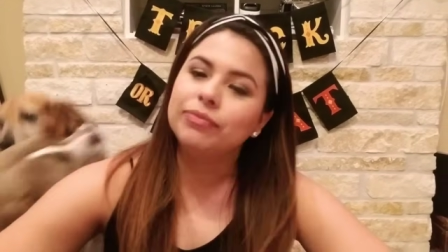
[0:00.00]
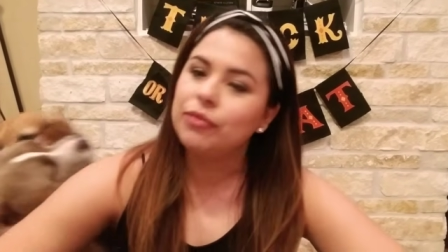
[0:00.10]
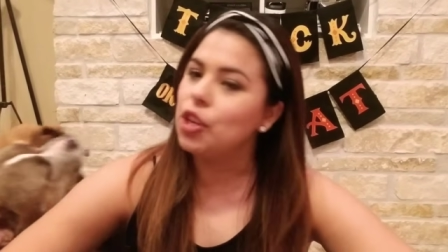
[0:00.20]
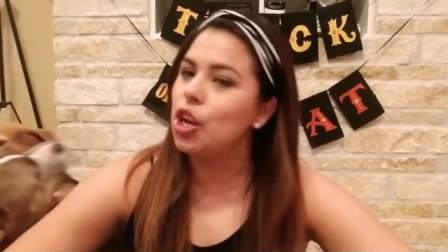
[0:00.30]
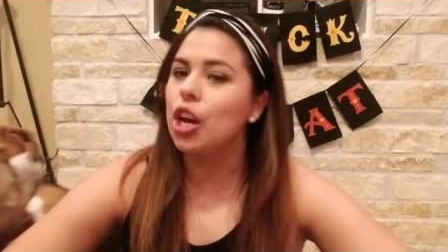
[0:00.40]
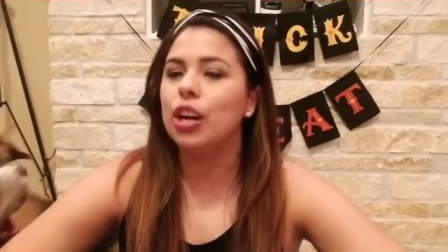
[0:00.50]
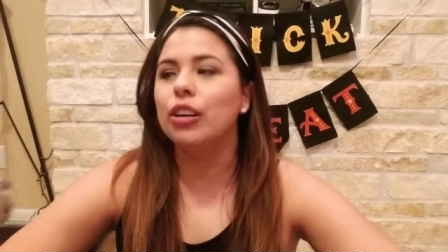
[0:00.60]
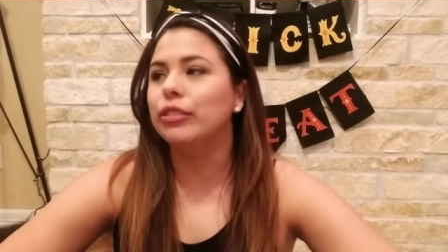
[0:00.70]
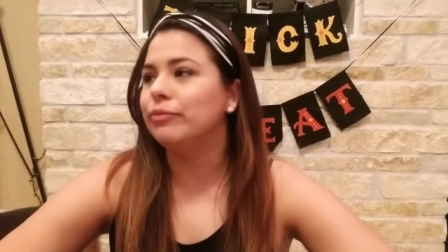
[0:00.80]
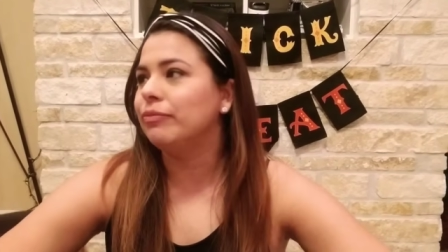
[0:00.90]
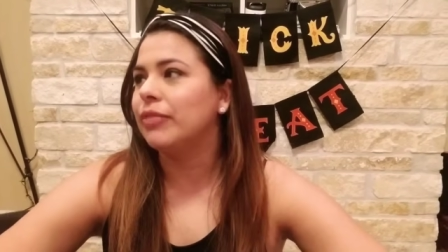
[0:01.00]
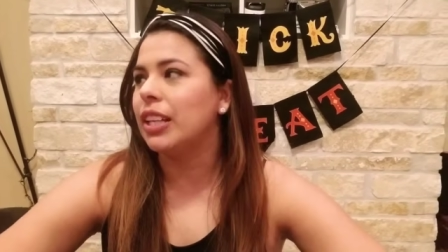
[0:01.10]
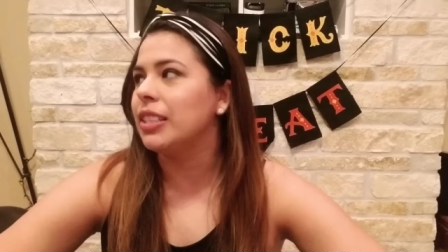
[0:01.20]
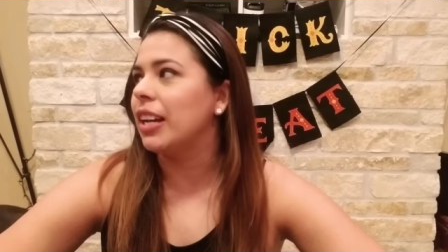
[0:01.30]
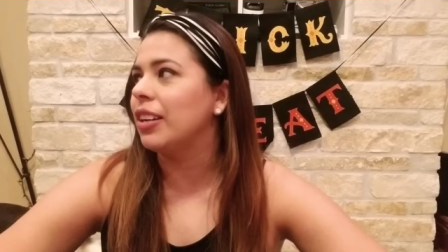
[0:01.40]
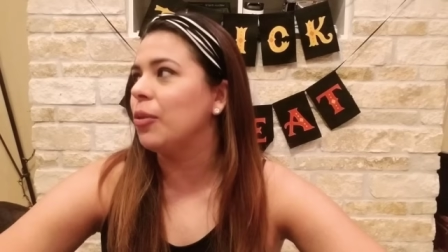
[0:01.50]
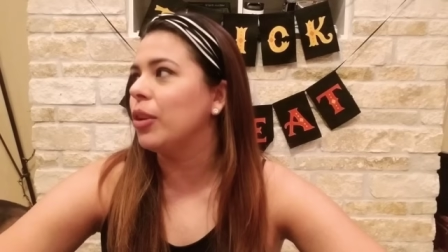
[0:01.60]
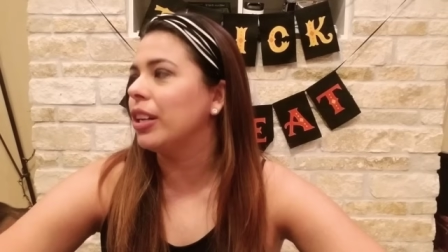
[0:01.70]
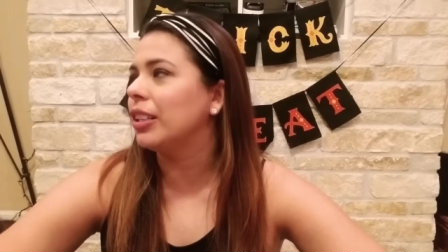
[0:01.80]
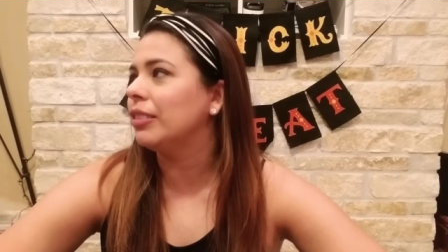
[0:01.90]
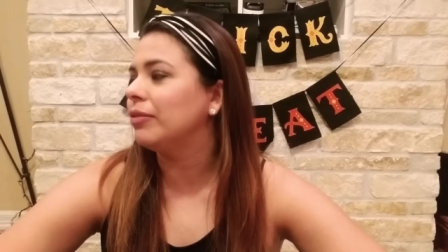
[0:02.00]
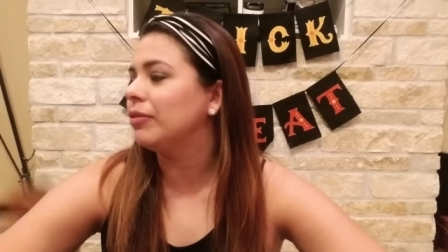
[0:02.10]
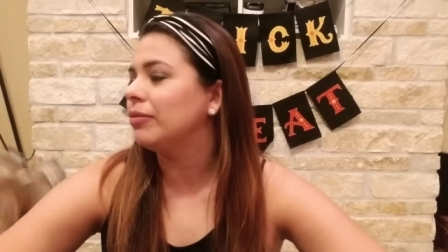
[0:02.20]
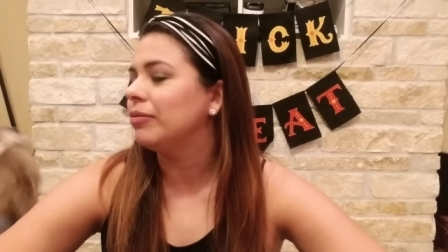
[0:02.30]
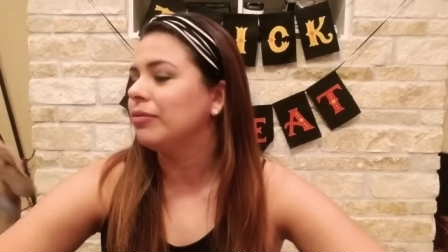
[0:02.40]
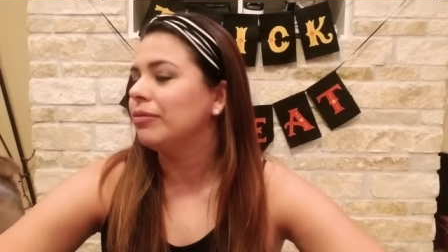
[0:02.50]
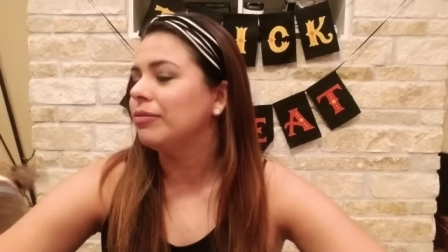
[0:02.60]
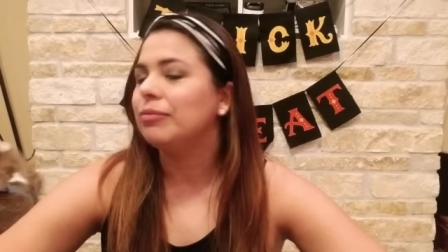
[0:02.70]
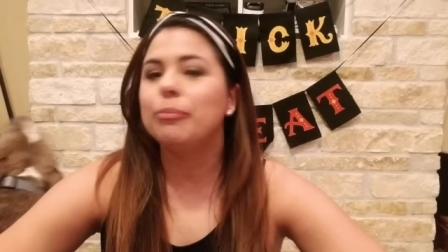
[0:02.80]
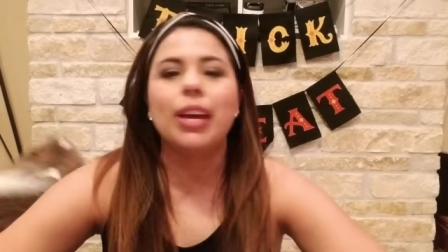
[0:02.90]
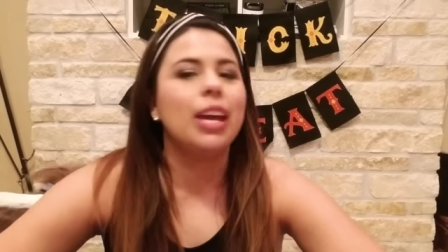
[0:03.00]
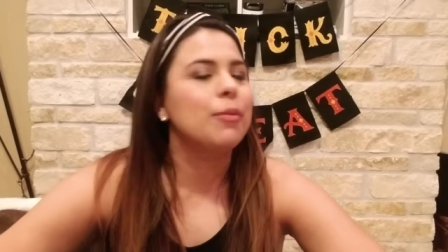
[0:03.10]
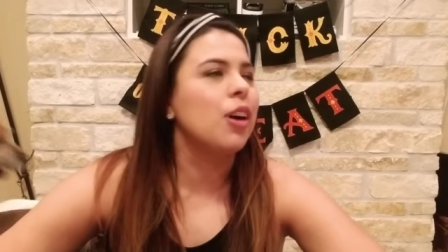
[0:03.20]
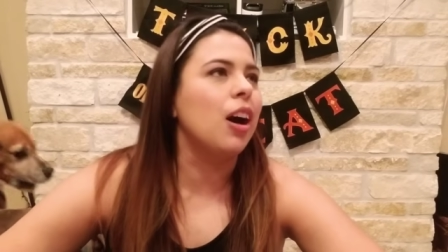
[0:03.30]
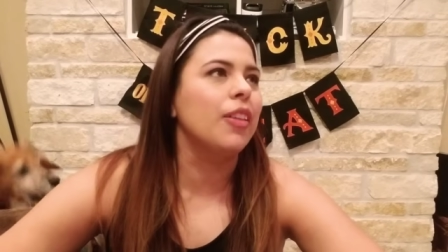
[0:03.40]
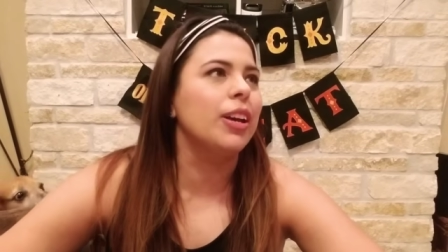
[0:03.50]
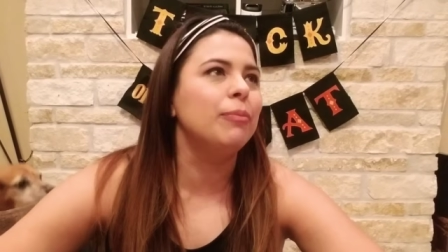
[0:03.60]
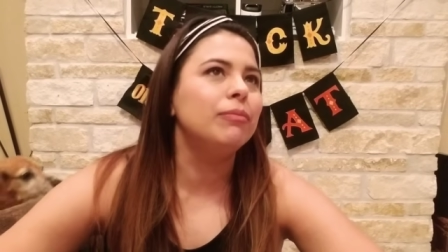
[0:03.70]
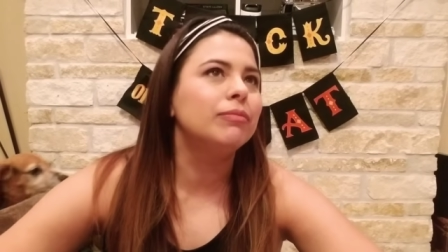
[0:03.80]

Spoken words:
No, that's not gonna work. Babe, call them.